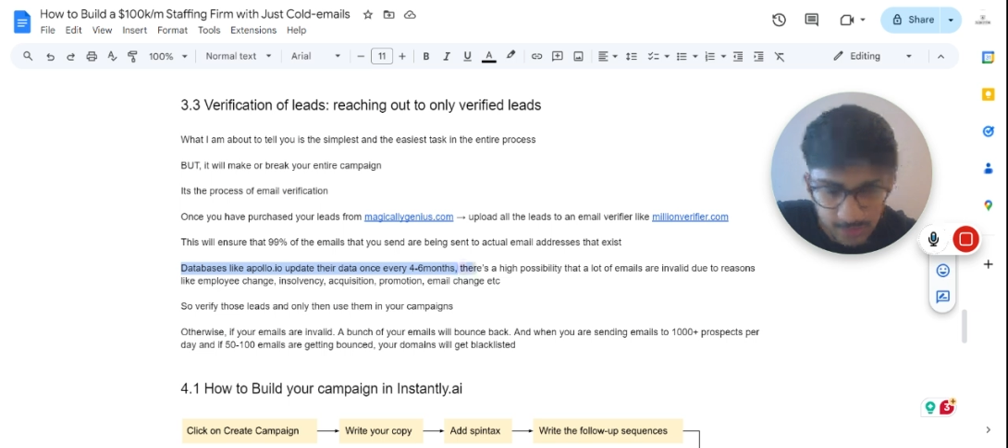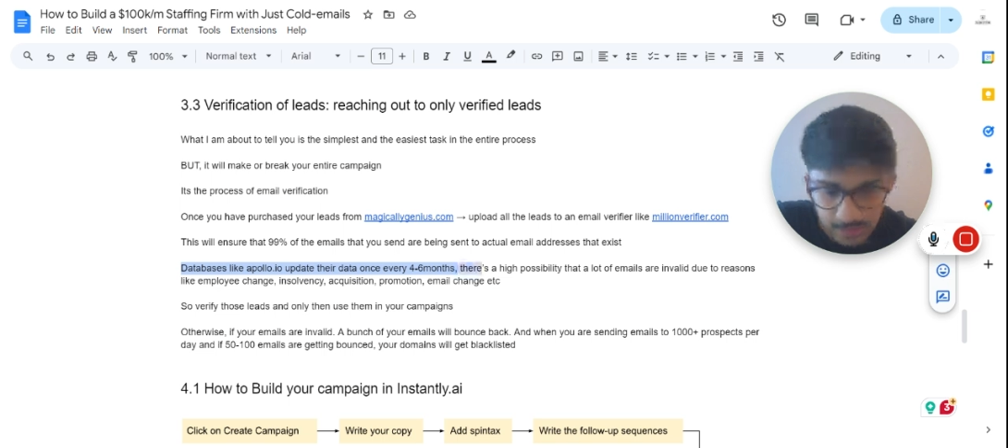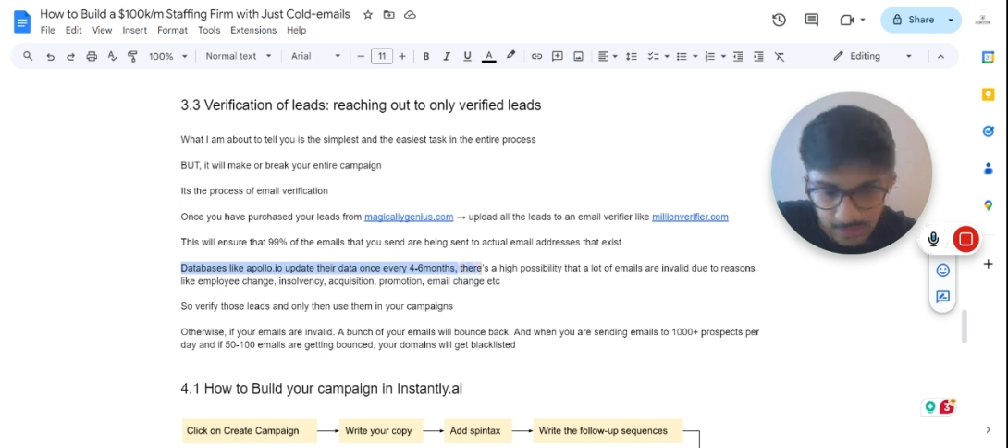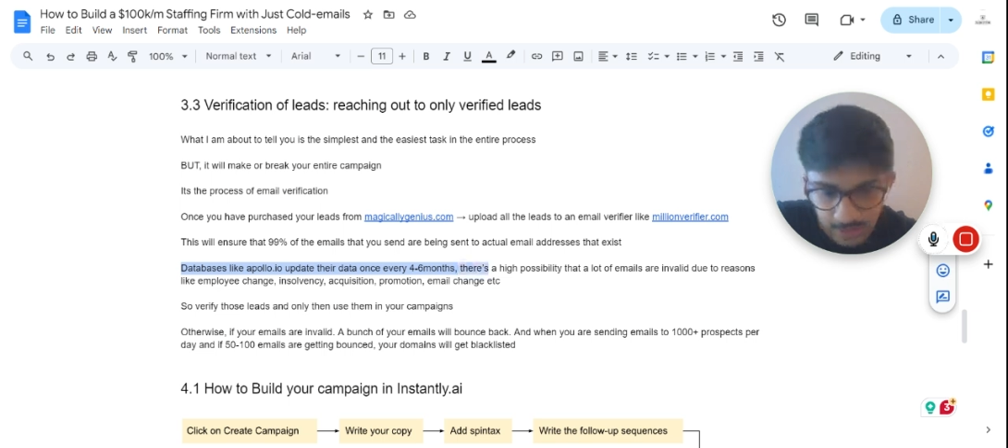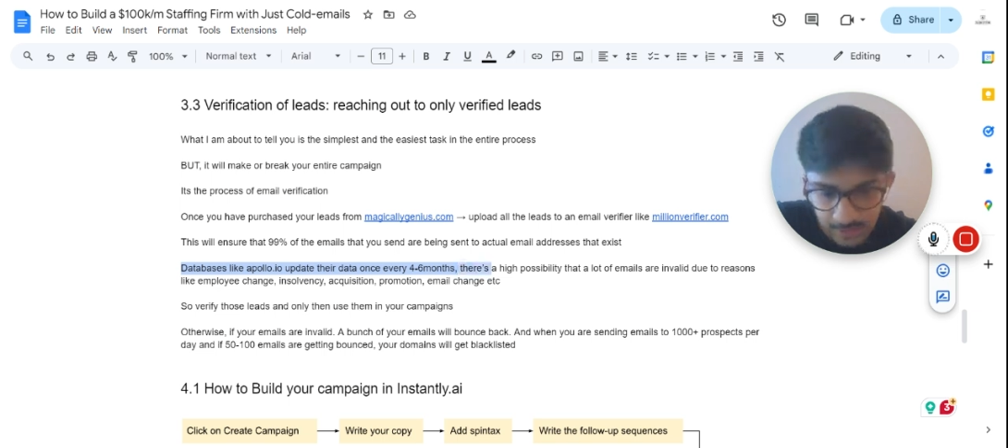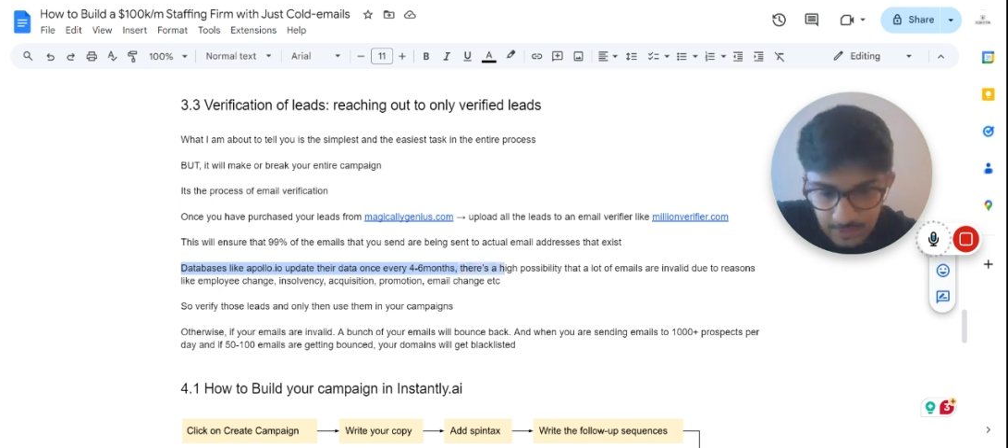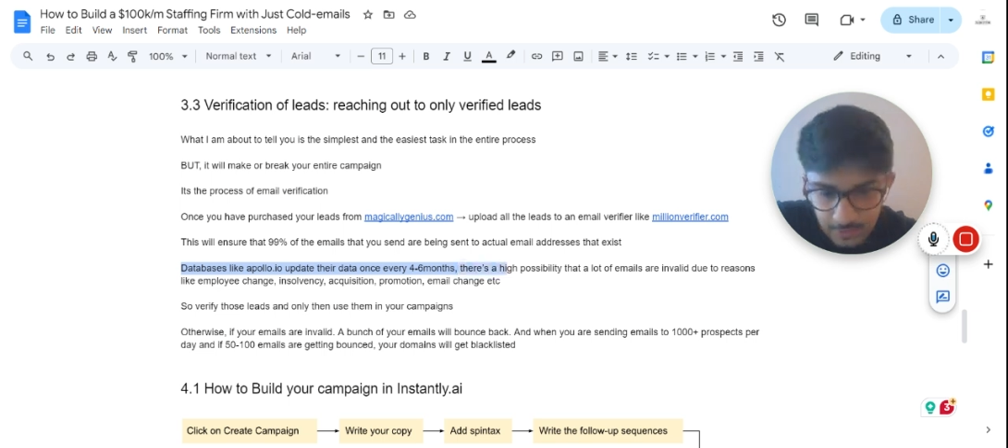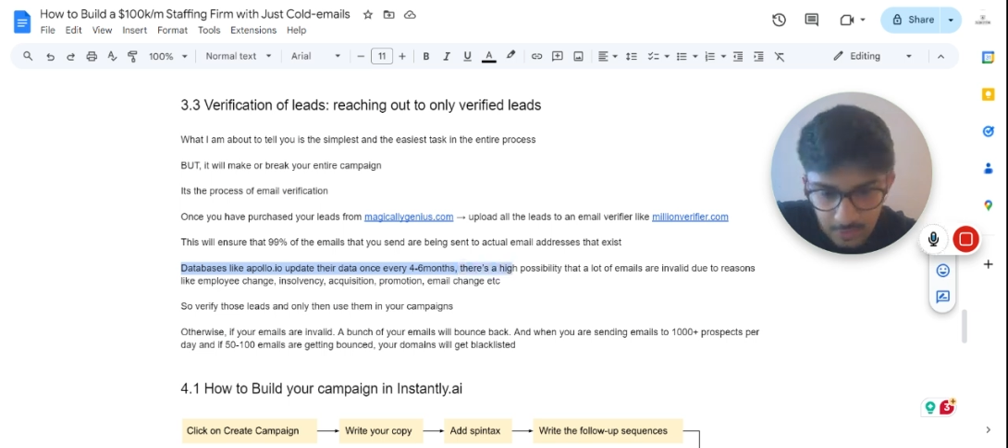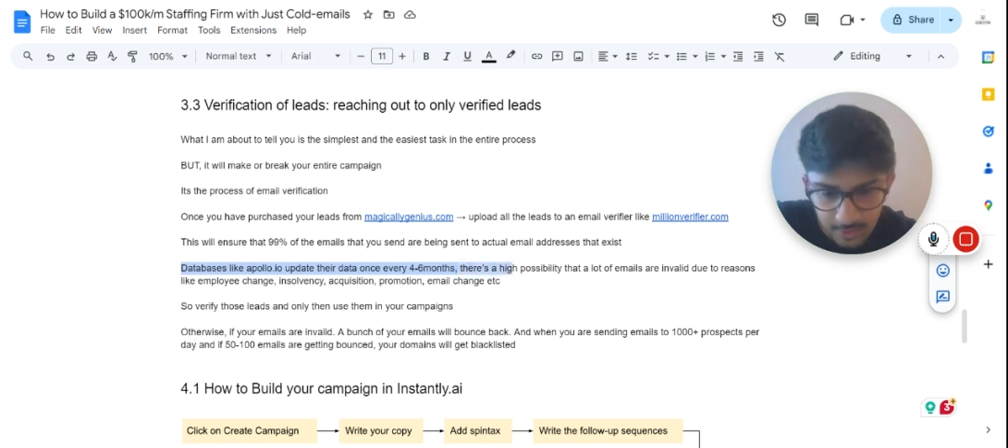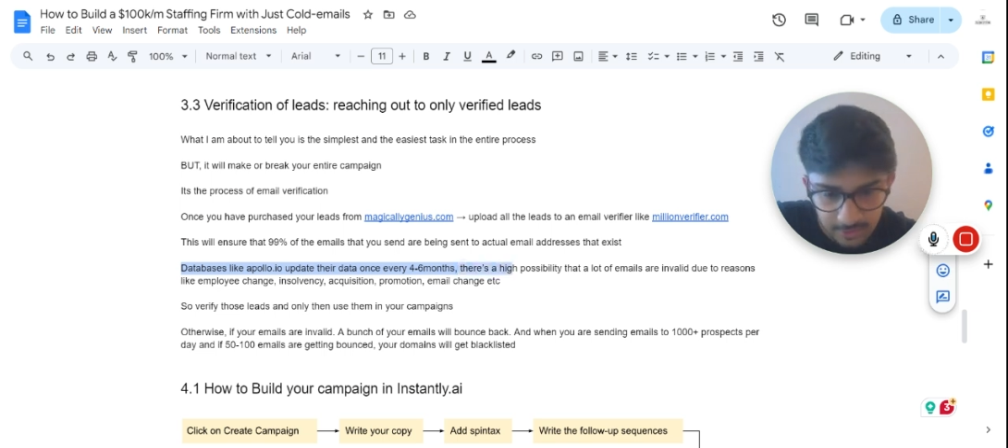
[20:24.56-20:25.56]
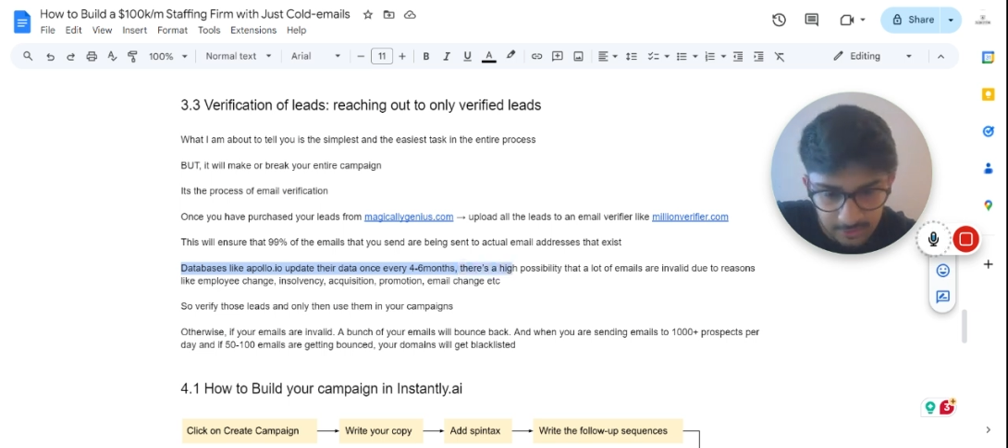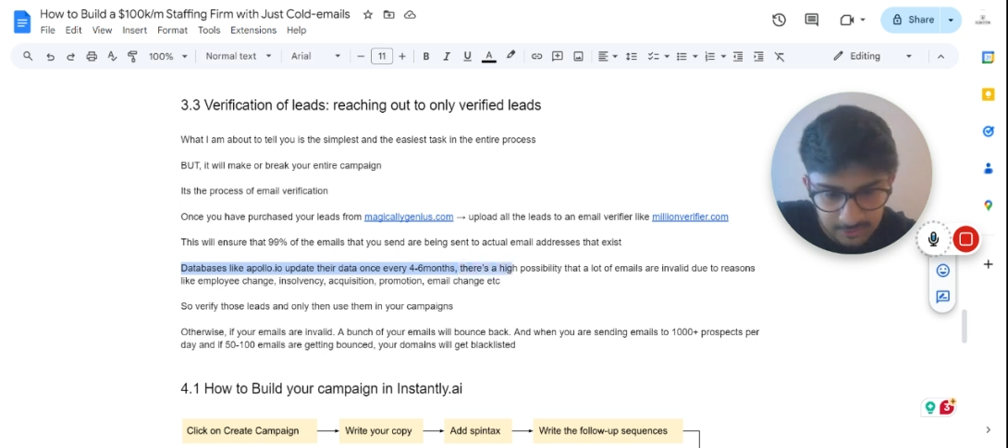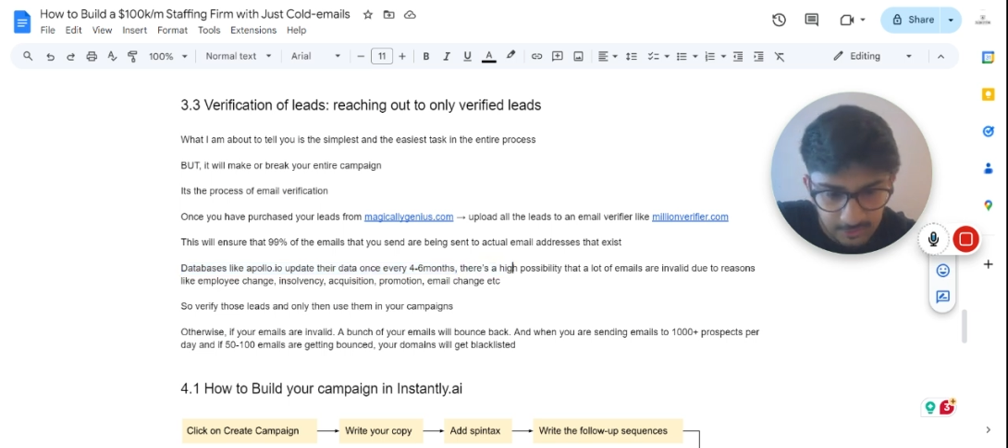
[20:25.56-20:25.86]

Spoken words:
or every 2 quarters.